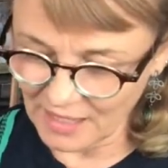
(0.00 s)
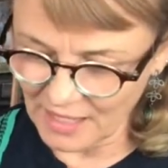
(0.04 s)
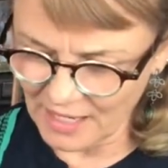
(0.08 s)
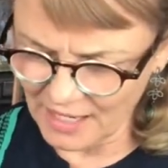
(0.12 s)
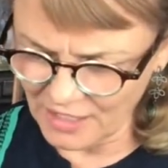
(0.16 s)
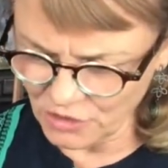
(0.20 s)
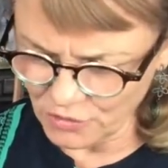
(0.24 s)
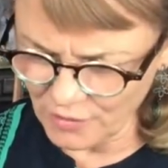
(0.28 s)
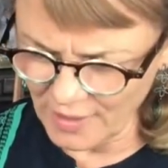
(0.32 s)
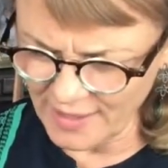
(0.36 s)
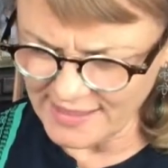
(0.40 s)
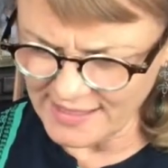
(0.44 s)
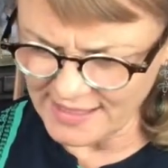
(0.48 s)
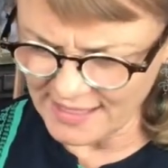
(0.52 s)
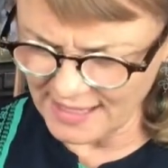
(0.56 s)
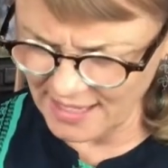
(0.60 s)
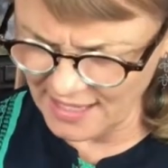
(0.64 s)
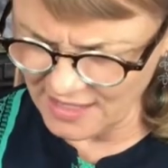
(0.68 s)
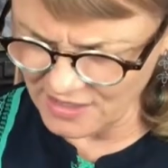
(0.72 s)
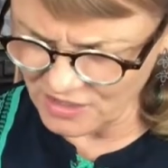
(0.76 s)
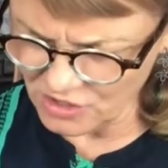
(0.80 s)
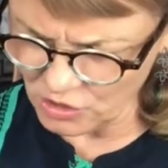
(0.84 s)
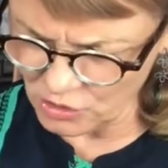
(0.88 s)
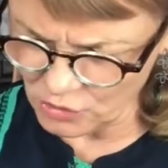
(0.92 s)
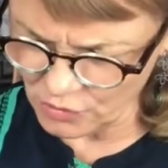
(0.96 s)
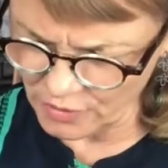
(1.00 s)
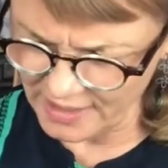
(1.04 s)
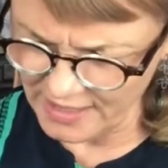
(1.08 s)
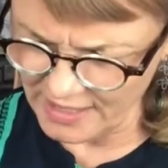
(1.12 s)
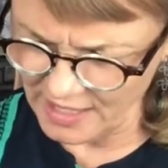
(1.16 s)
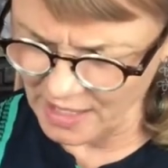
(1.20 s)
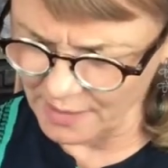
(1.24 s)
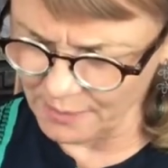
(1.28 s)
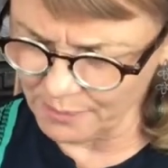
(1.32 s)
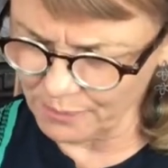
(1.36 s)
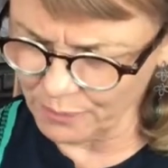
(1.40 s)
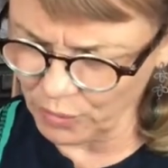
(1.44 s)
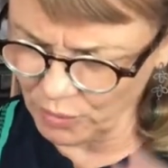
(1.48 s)
I tried to concentrate
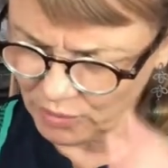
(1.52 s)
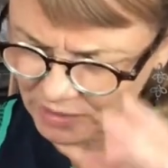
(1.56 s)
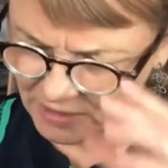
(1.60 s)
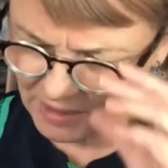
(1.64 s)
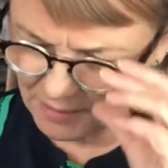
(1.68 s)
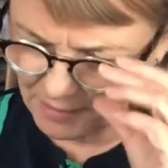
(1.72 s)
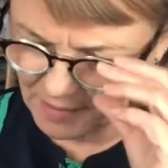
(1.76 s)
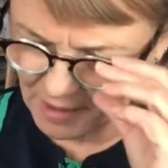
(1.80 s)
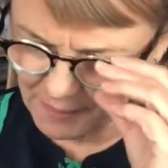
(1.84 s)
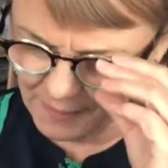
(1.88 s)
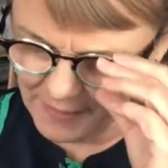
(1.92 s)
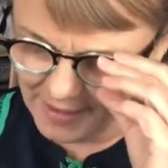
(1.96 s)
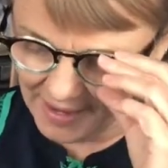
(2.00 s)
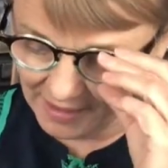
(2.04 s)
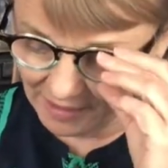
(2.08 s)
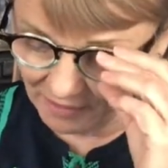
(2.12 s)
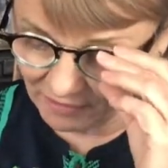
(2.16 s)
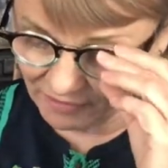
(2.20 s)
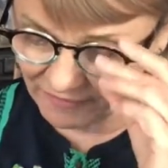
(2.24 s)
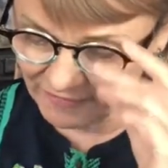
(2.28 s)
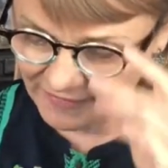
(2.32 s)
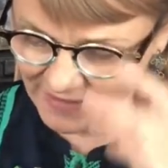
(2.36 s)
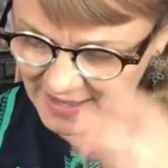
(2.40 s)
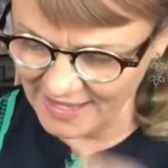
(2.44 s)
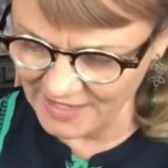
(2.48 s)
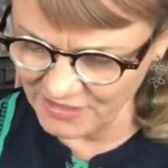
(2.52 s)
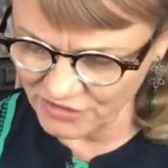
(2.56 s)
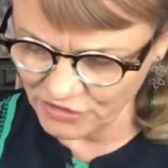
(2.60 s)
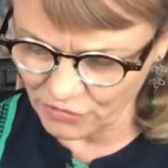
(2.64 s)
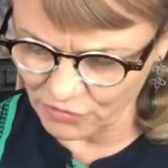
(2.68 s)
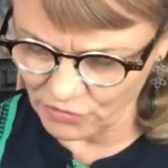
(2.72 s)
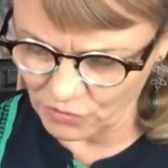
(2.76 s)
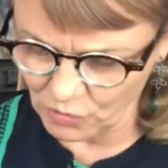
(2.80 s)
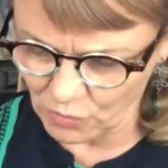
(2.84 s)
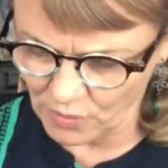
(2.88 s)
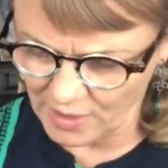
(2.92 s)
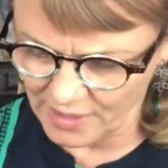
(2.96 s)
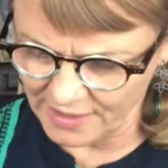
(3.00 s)
on pulling my paddle fast through
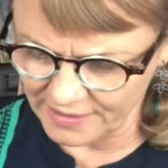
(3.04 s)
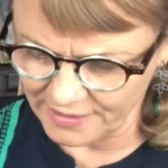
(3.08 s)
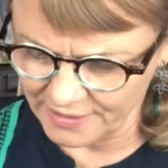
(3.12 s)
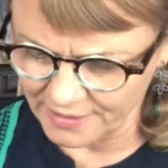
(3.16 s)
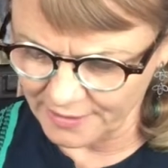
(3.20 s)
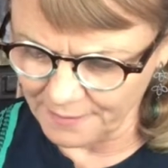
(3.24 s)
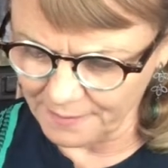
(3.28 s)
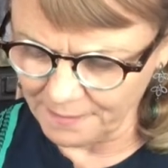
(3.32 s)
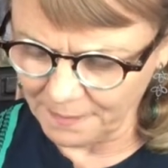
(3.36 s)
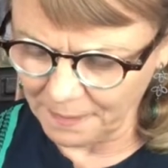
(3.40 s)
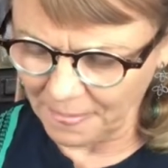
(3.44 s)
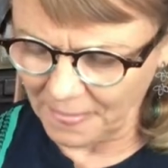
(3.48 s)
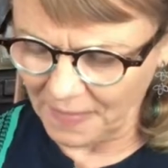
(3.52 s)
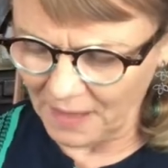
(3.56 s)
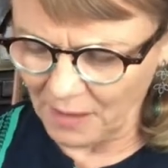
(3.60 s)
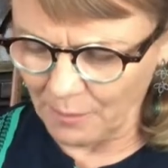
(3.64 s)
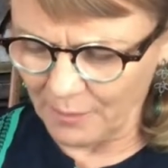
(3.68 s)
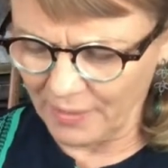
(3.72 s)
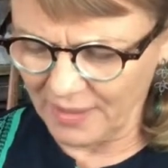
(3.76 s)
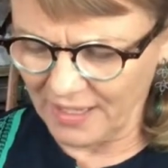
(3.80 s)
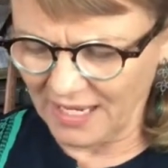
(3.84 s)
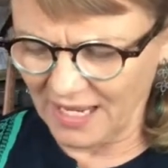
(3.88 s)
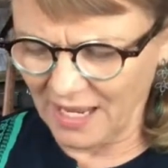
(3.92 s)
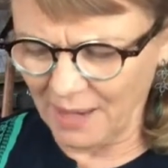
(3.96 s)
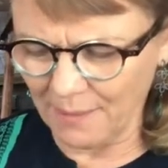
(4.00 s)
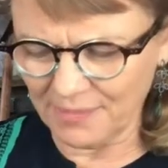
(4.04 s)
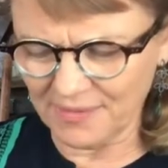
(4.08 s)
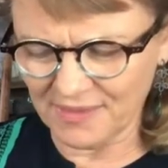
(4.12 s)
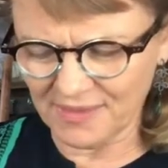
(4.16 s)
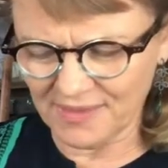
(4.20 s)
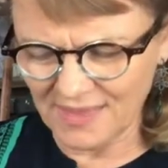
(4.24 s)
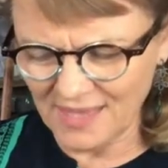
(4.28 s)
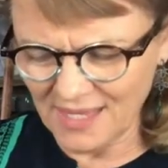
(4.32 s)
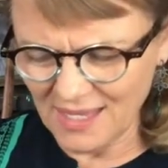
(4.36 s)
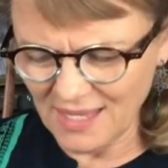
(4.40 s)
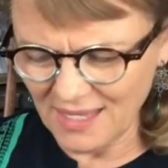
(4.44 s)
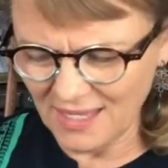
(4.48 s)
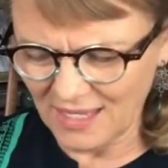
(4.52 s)
the water, but I kept
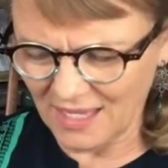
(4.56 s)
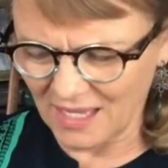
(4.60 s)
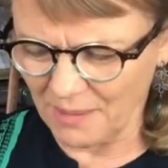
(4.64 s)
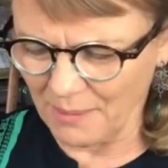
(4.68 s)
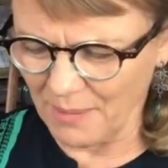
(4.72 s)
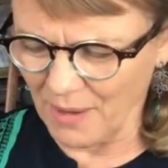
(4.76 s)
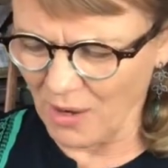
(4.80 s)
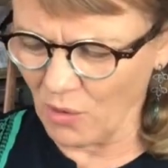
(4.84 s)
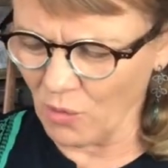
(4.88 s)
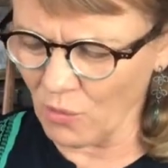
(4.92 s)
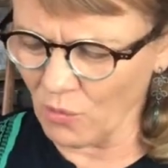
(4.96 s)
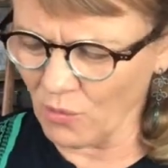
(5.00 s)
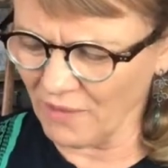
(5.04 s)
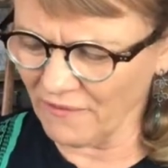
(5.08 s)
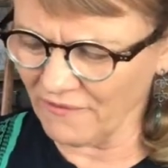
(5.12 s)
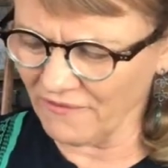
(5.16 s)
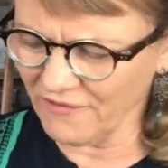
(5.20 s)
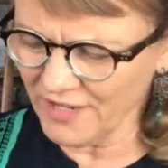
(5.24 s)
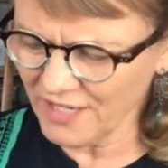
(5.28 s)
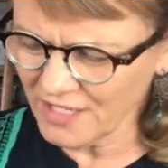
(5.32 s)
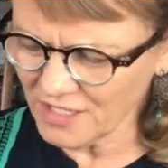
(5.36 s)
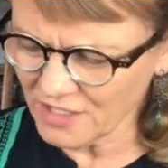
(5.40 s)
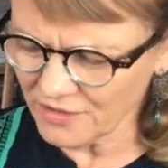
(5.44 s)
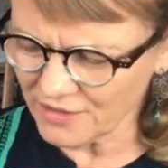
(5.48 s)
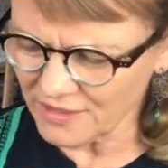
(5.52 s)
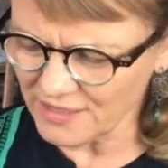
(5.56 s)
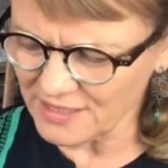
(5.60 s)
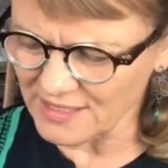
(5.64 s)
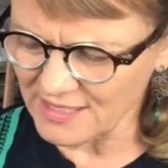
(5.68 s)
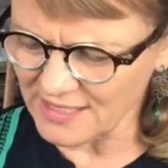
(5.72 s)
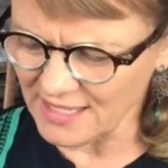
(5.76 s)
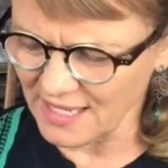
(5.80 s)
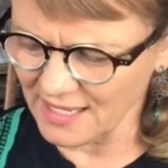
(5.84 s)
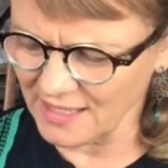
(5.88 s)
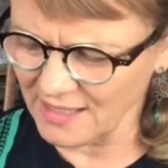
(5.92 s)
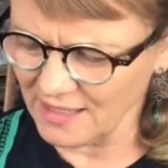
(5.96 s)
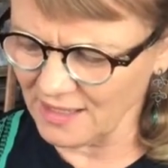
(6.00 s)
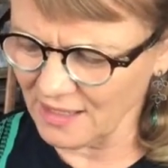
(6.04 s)
thinking about what Victor had
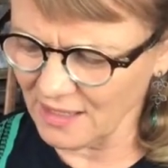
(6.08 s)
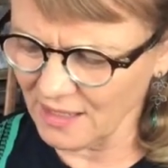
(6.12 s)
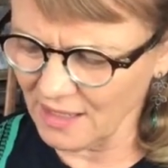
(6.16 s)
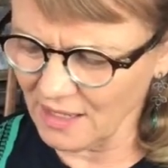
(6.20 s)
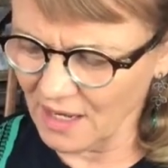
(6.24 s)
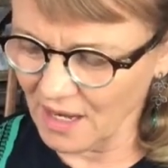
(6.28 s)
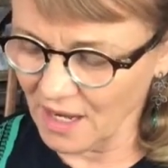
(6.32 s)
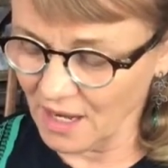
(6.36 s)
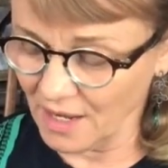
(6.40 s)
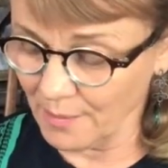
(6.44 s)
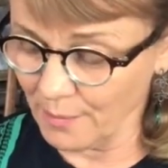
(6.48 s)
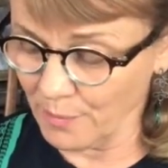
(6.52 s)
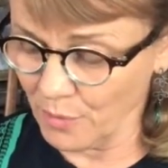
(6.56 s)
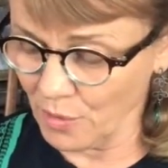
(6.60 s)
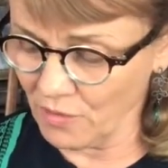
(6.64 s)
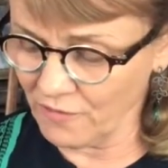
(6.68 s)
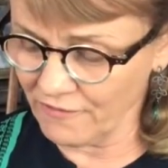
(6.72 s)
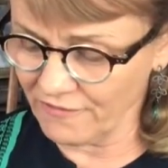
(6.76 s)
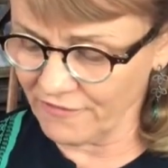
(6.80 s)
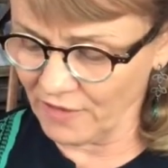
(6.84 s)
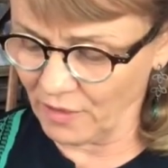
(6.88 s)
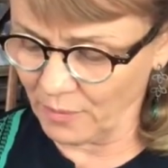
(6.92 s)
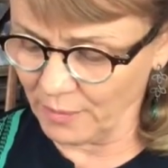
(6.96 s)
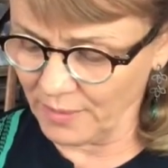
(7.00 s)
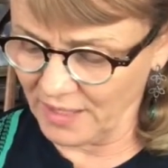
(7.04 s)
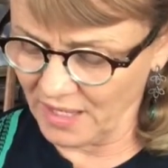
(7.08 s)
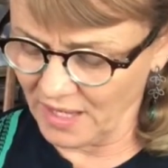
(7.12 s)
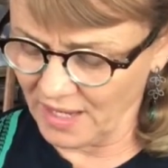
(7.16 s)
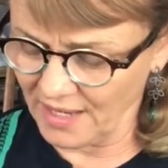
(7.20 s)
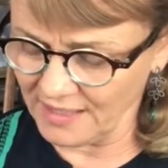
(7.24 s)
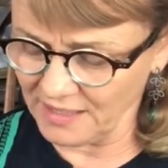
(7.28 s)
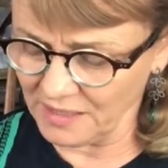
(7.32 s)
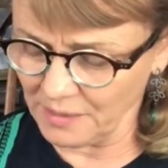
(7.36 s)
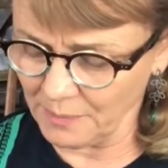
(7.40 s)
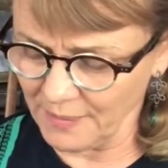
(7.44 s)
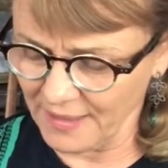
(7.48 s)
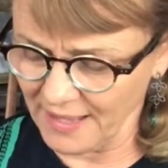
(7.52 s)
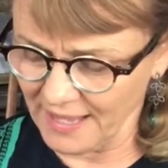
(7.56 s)
said. Our boat fell
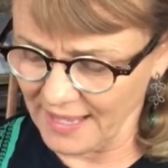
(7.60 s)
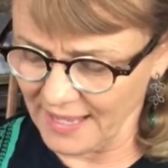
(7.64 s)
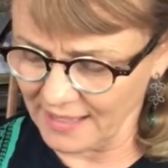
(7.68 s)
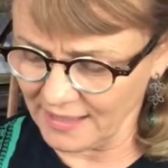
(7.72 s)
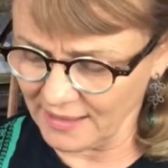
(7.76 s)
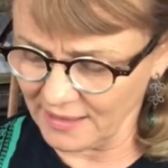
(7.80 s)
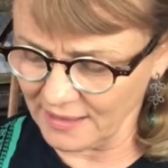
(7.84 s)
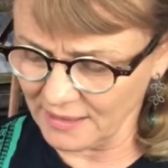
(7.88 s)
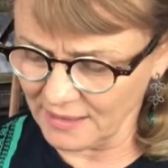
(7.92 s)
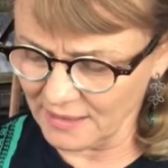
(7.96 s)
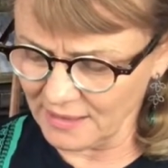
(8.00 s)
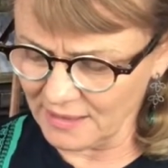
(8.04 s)
behind the pack.